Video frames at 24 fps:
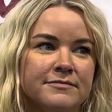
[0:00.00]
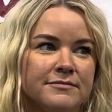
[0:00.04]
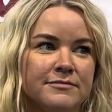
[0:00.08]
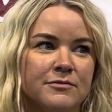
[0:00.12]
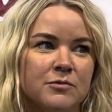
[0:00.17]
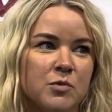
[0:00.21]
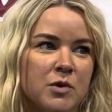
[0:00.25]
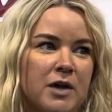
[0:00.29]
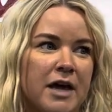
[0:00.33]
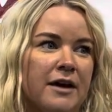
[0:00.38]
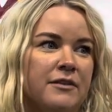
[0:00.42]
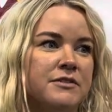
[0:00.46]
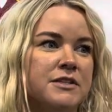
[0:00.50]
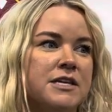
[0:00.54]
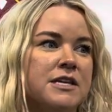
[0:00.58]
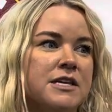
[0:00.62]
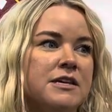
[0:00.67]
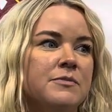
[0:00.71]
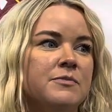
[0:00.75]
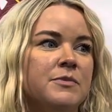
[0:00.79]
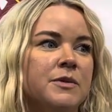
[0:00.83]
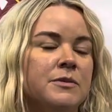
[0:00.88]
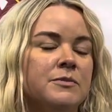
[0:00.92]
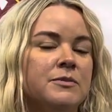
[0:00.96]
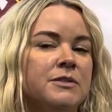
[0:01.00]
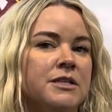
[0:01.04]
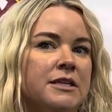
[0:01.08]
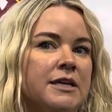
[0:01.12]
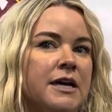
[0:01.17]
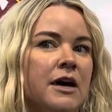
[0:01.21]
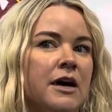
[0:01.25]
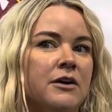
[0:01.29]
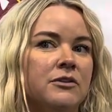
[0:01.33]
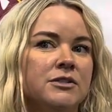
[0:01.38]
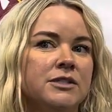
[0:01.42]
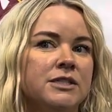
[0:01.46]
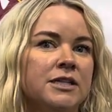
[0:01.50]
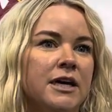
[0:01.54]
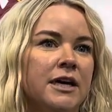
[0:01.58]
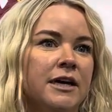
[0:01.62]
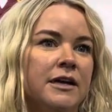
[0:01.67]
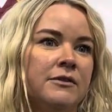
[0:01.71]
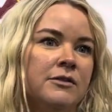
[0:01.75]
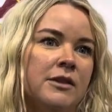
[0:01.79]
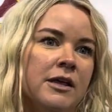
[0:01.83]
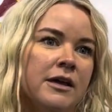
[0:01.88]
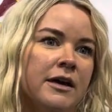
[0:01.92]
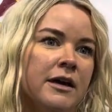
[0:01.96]
we have to keep them to the
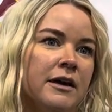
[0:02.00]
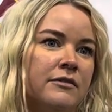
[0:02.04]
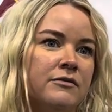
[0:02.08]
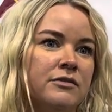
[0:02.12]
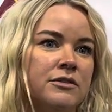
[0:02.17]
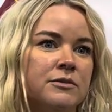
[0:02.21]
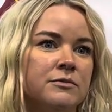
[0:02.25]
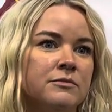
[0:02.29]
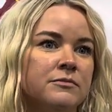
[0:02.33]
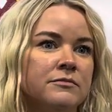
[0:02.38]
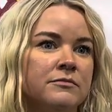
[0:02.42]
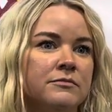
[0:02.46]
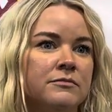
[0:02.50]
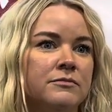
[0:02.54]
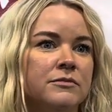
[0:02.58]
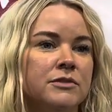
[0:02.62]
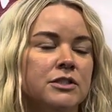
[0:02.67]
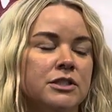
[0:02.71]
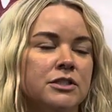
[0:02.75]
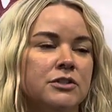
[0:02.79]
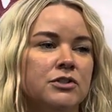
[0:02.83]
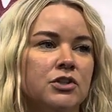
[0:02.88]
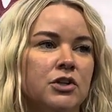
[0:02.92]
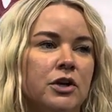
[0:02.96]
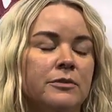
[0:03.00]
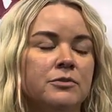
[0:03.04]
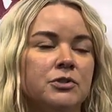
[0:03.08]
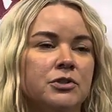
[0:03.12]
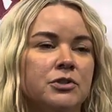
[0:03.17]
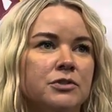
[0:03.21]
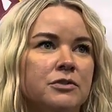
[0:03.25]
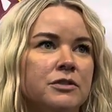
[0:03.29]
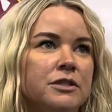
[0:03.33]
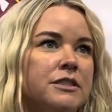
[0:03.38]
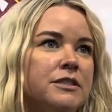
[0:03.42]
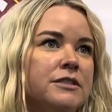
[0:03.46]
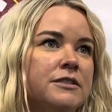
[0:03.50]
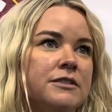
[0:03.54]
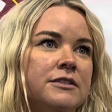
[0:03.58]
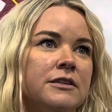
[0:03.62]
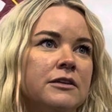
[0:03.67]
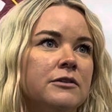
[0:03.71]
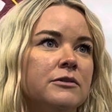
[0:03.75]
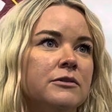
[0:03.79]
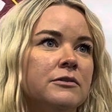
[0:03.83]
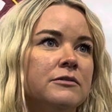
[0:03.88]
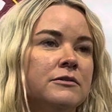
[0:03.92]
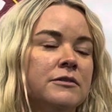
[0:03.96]
outside. They have some good sharpshooters,
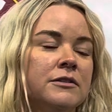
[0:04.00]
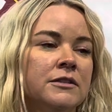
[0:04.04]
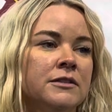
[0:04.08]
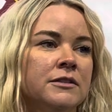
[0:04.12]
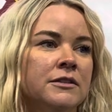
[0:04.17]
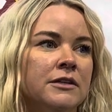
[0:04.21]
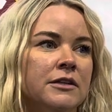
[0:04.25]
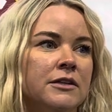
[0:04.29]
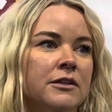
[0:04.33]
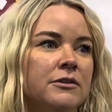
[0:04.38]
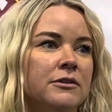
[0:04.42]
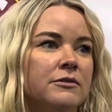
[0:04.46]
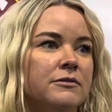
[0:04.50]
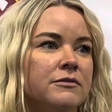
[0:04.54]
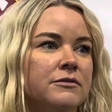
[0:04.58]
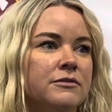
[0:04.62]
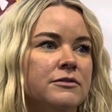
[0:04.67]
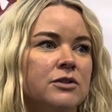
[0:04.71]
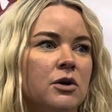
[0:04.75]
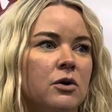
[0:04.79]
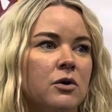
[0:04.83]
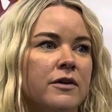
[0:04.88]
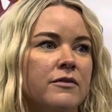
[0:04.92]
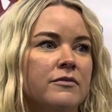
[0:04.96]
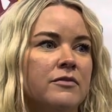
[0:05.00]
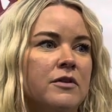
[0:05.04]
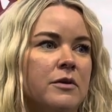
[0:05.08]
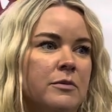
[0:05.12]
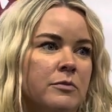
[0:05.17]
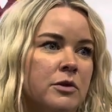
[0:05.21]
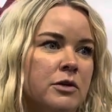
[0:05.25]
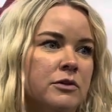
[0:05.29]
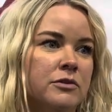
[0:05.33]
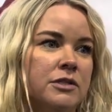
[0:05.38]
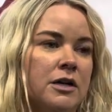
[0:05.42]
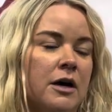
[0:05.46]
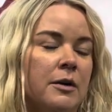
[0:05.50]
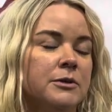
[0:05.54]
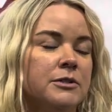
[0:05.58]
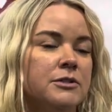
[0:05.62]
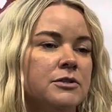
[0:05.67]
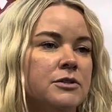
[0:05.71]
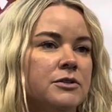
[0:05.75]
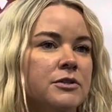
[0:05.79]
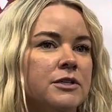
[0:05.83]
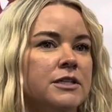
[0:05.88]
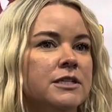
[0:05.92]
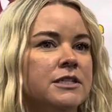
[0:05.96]
so, don't give them those
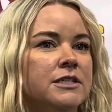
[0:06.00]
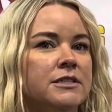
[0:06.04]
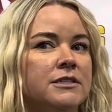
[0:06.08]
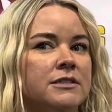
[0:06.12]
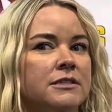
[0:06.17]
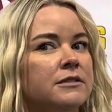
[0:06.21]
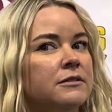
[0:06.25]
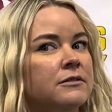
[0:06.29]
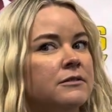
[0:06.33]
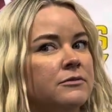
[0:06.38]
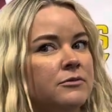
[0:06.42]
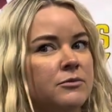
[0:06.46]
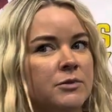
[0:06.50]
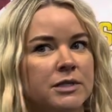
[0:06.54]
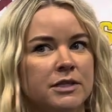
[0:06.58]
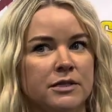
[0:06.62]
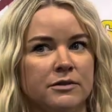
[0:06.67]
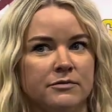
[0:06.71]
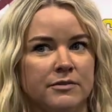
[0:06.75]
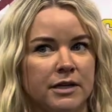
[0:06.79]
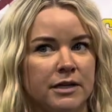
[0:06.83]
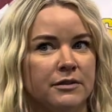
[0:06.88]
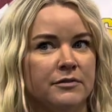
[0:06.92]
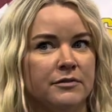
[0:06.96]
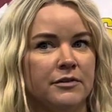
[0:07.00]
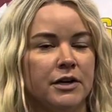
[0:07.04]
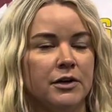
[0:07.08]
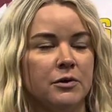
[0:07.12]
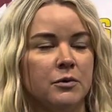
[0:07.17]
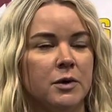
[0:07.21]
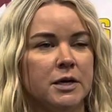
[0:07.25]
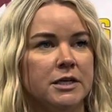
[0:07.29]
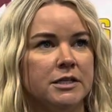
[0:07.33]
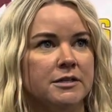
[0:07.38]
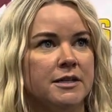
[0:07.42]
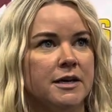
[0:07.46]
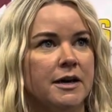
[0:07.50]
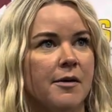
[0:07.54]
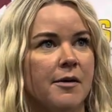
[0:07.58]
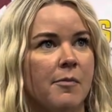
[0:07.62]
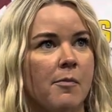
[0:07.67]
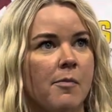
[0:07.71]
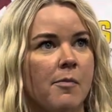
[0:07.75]
opportunities, and we did very, very well at that.